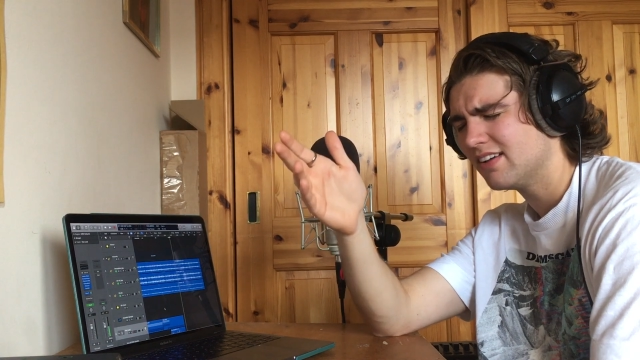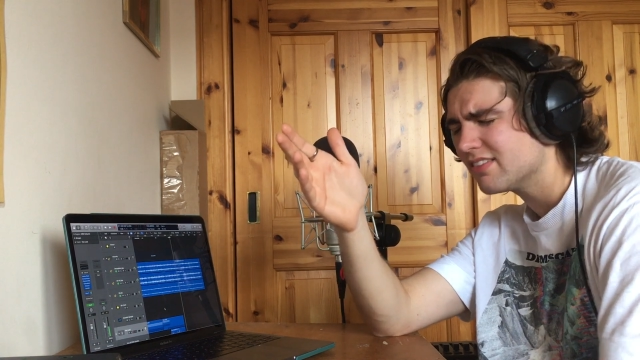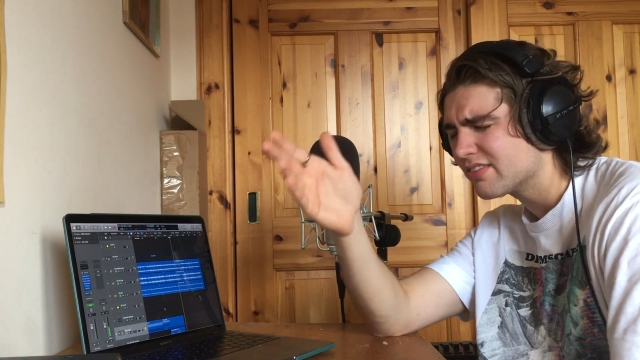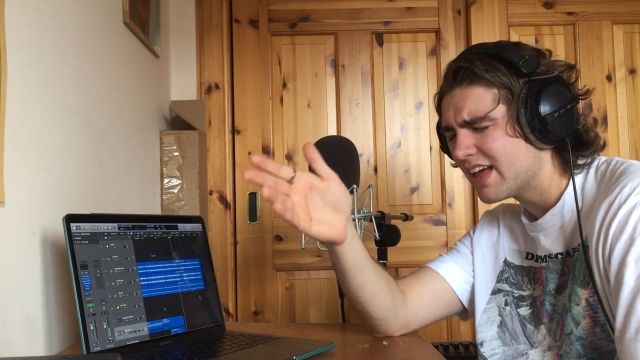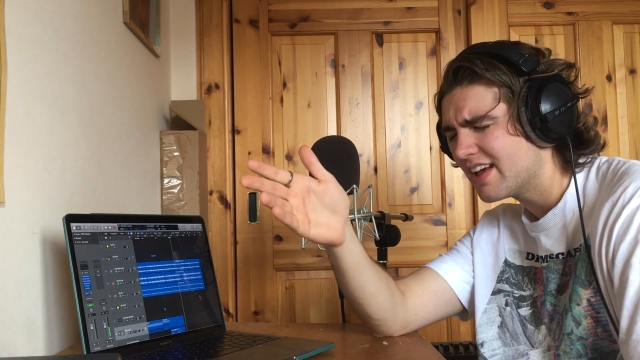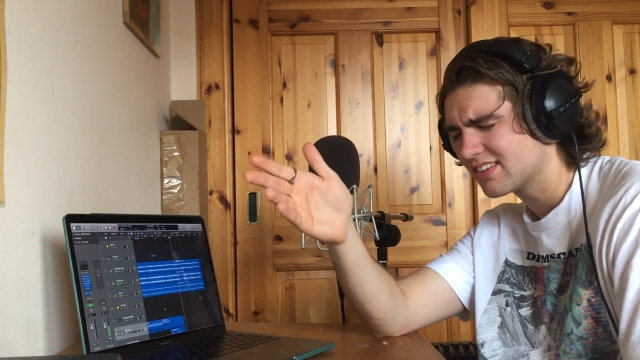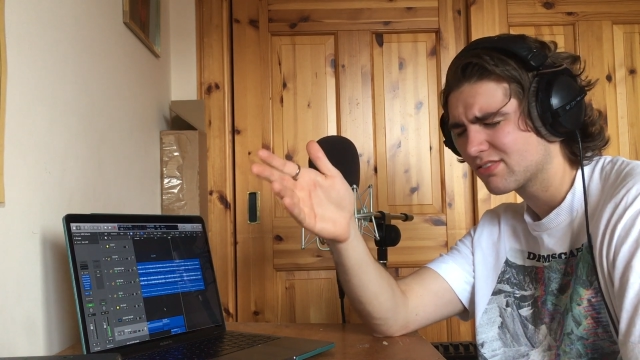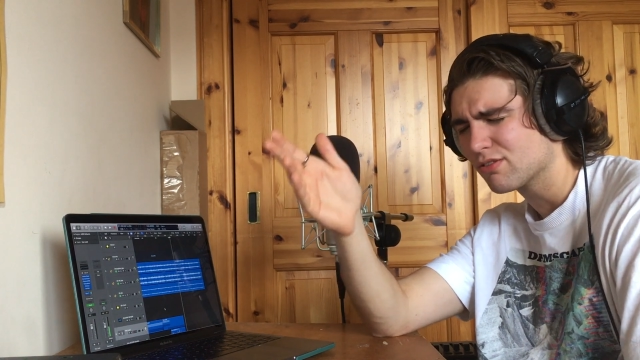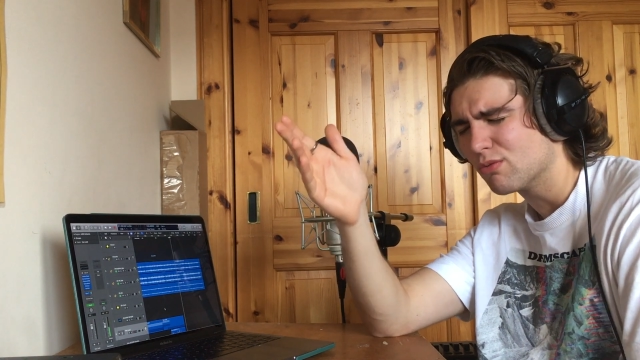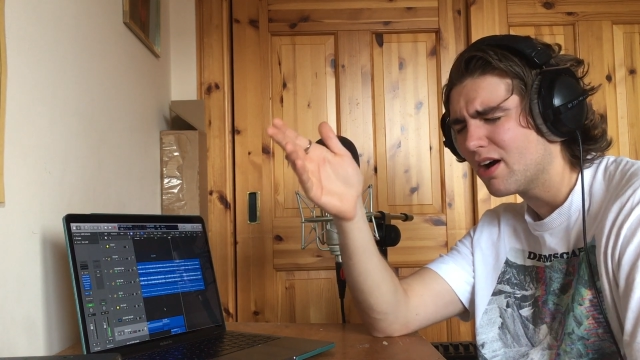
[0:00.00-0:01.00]
Thanks for
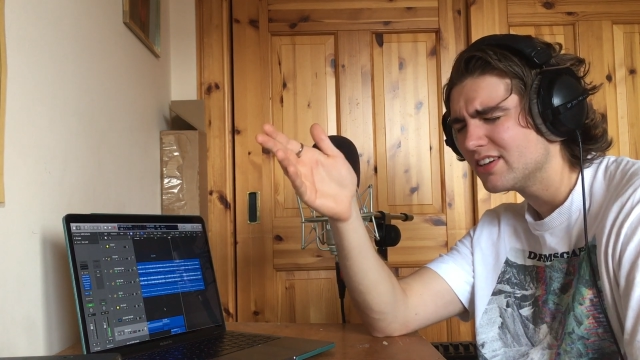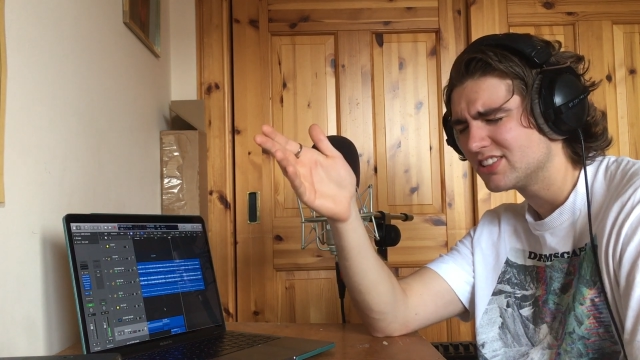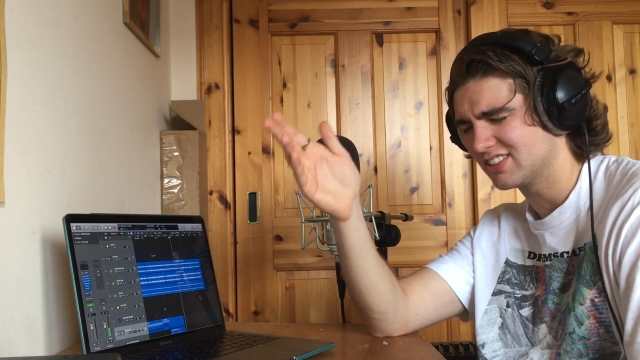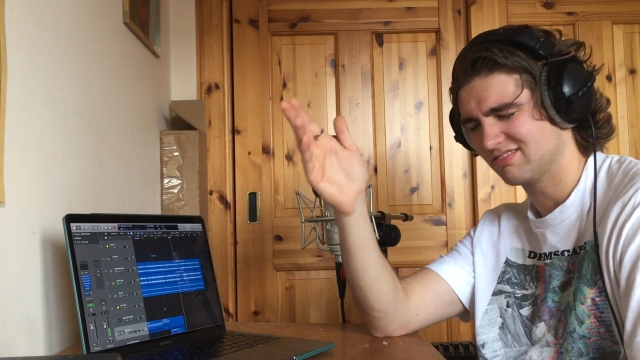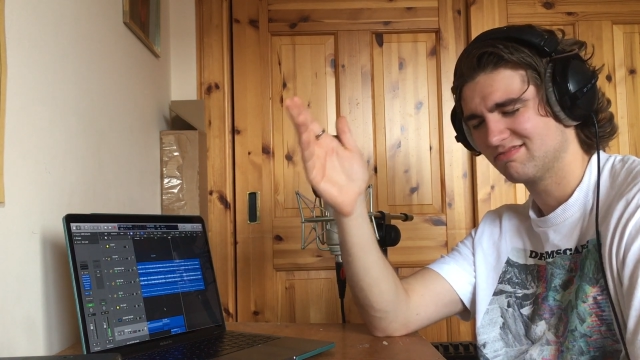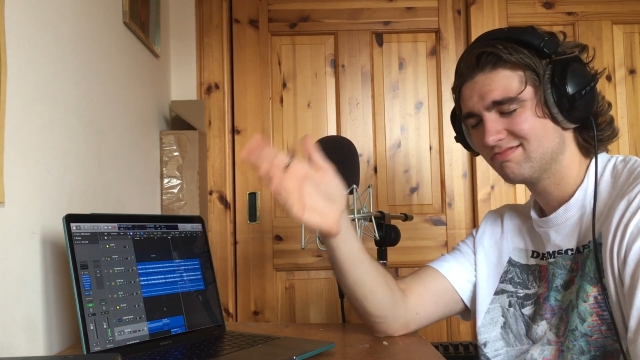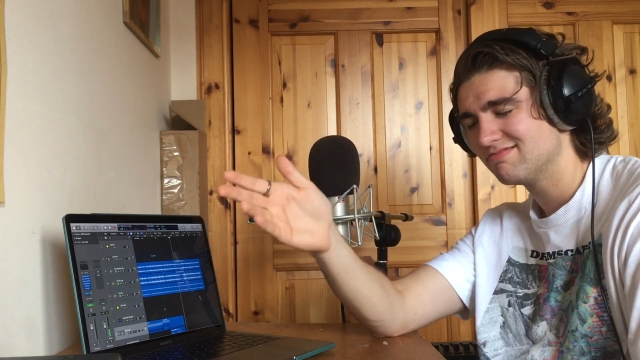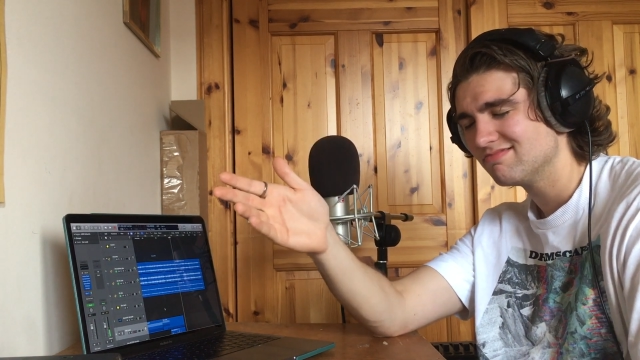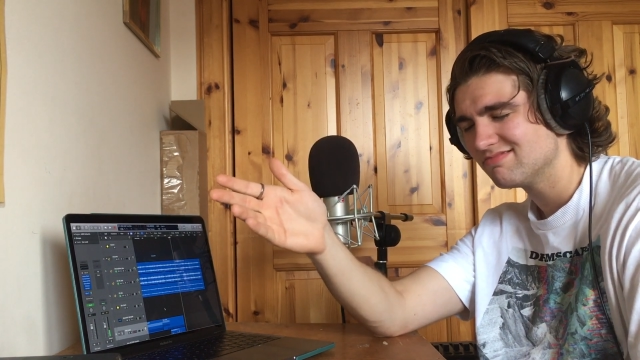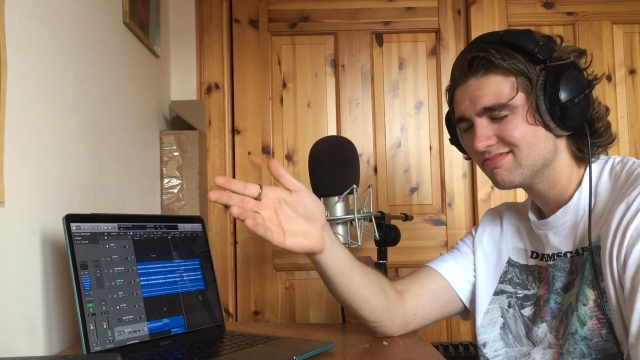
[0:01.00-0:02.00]
watching.
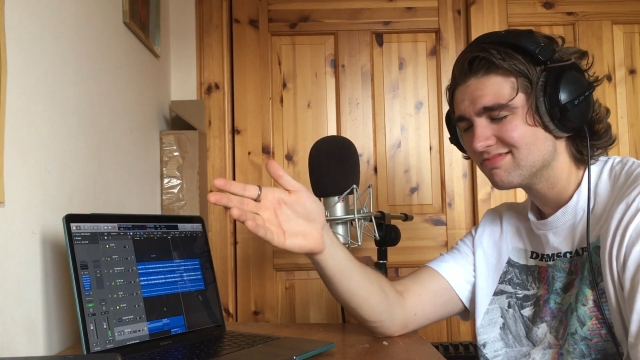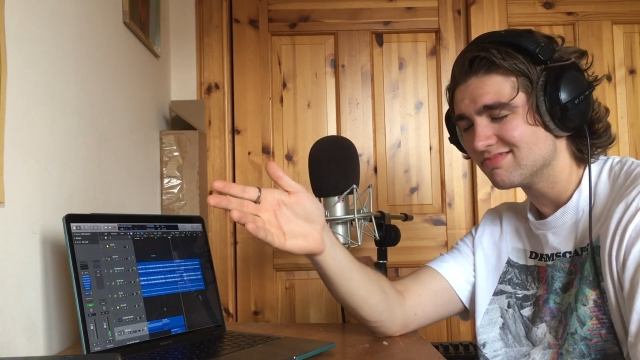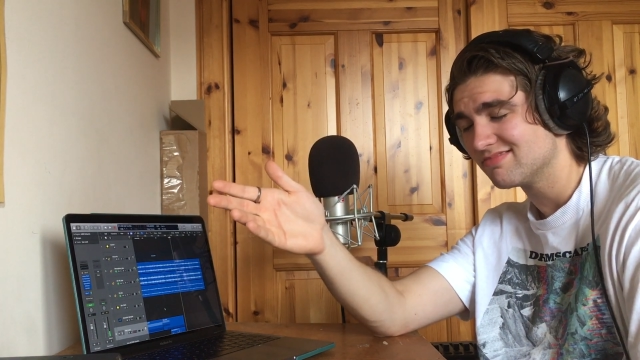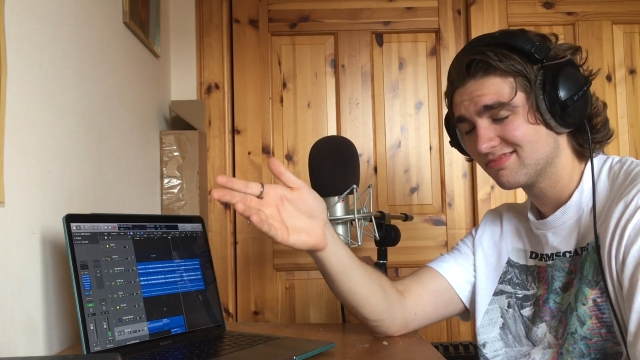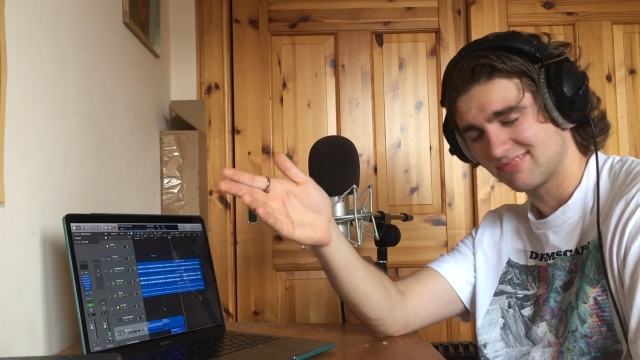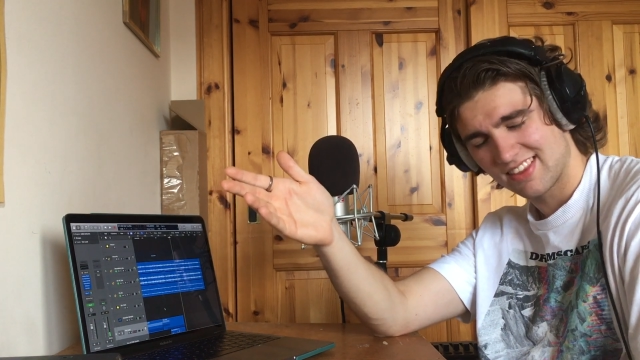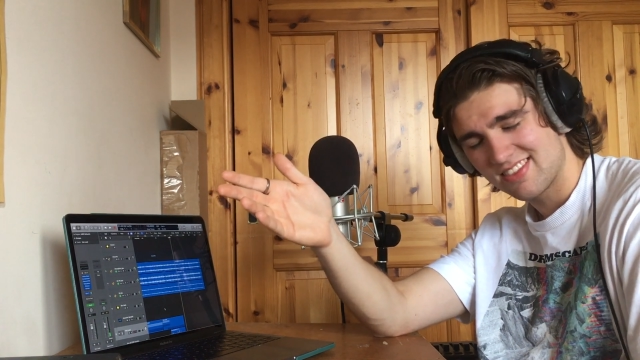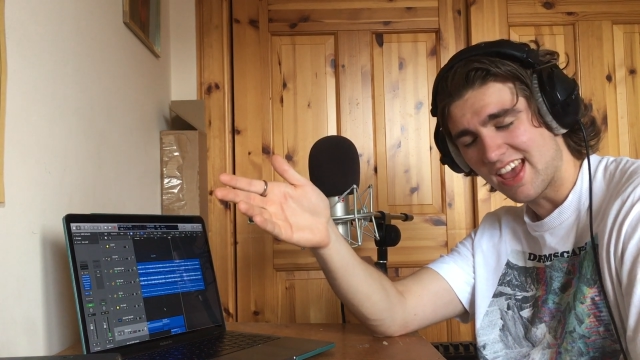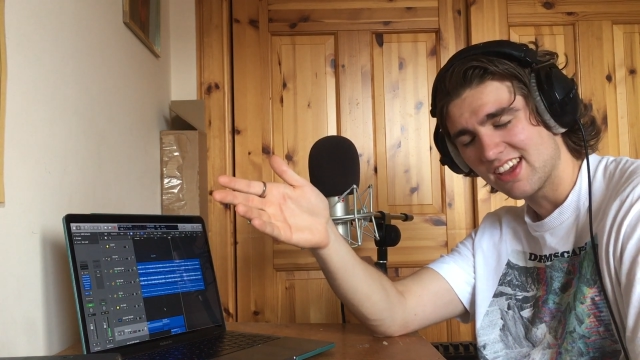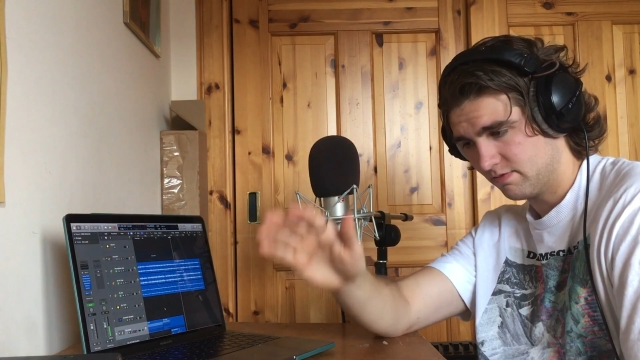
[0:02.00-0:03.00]

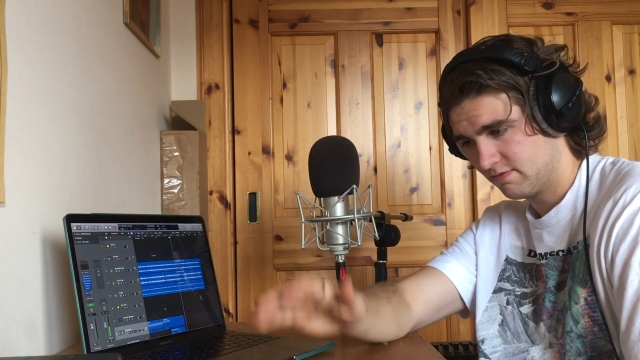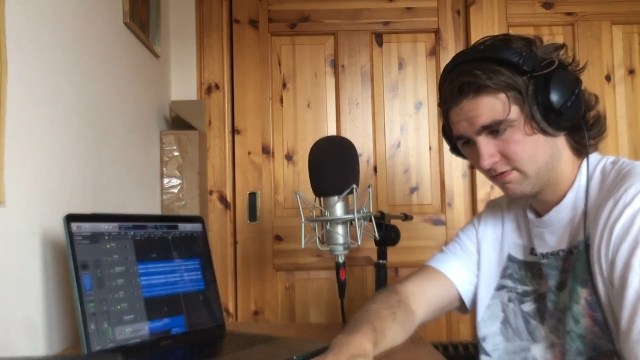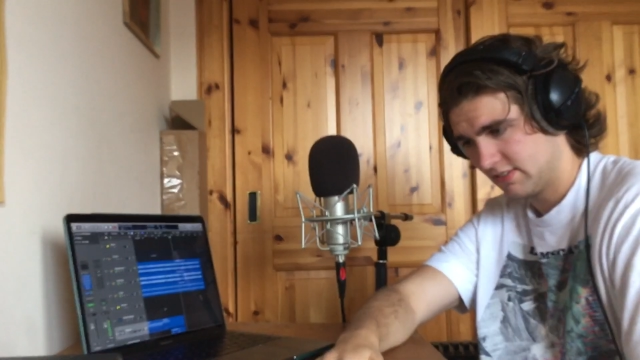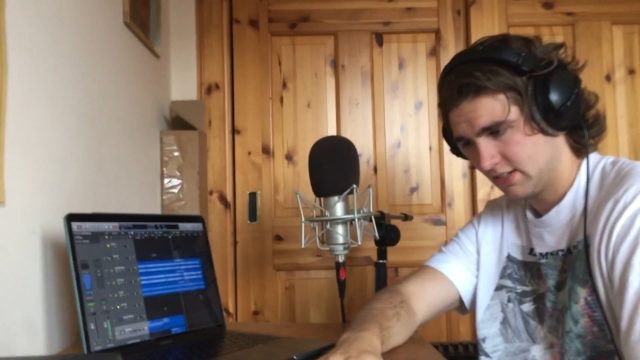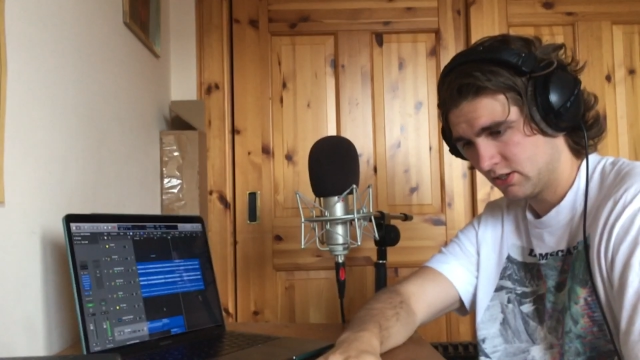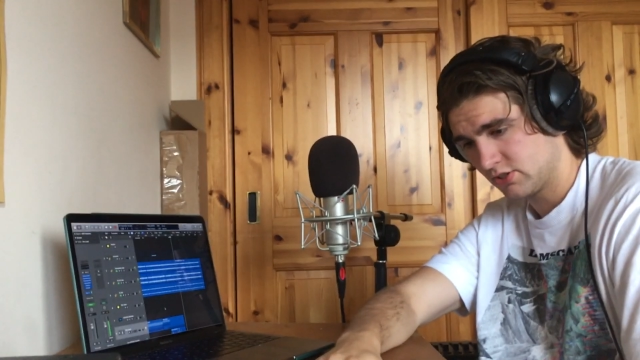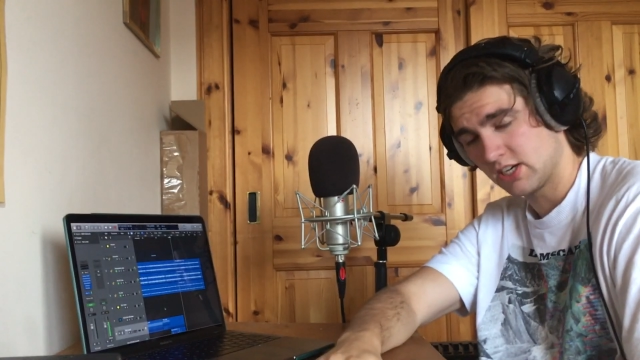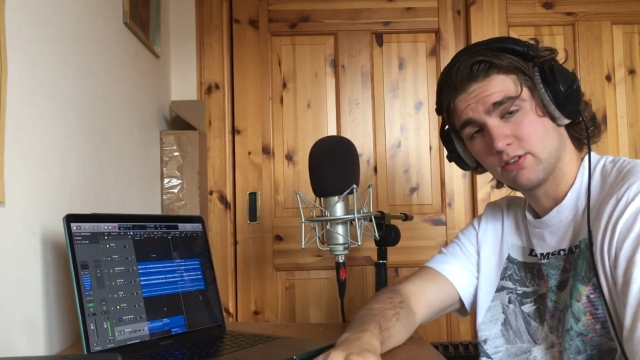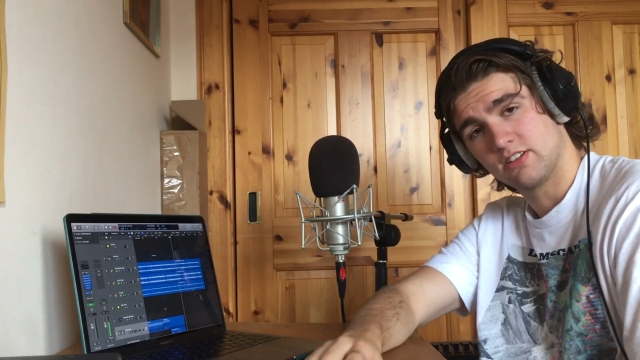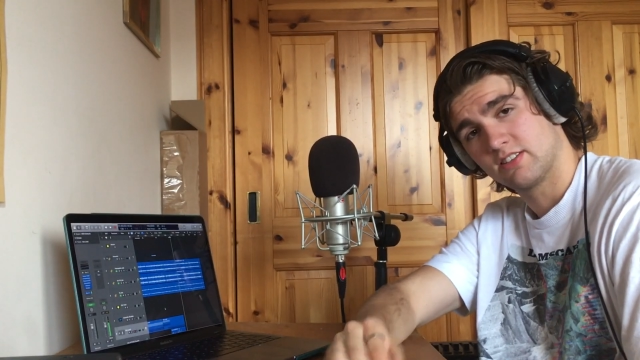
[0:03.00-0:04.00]
Thank you. No,
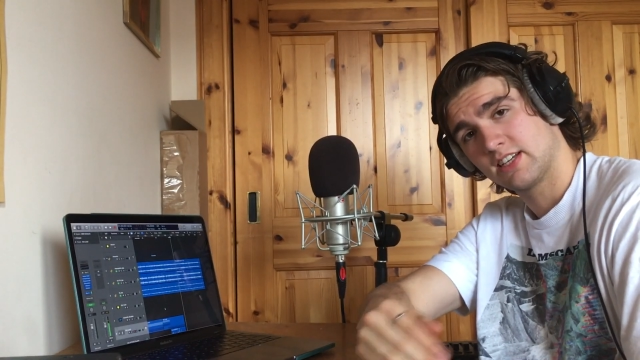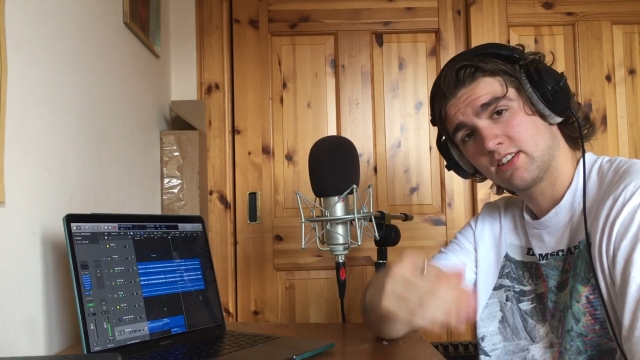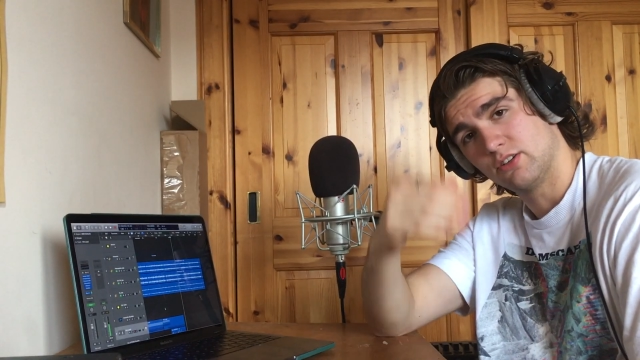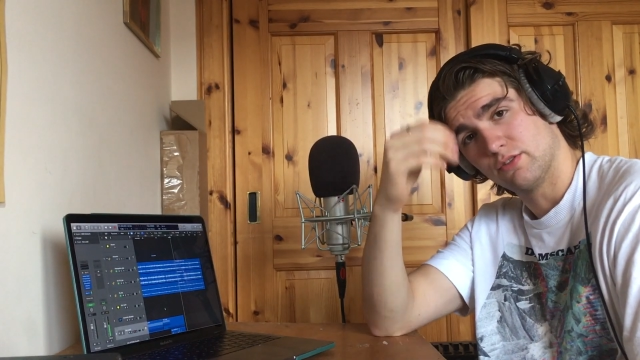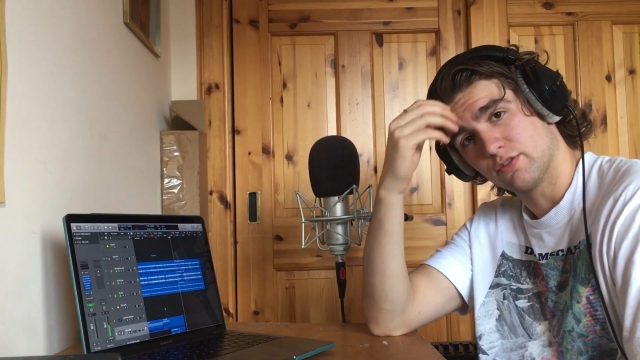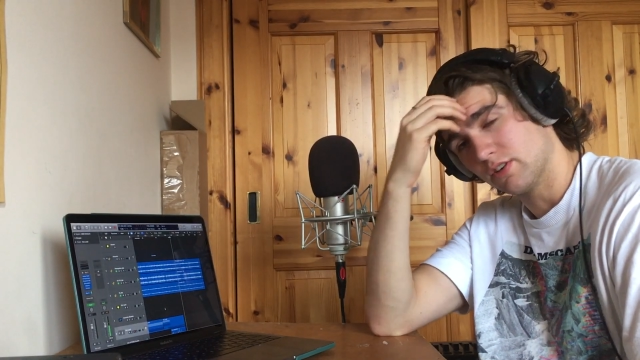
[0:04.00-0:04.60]
genuinely, thank you for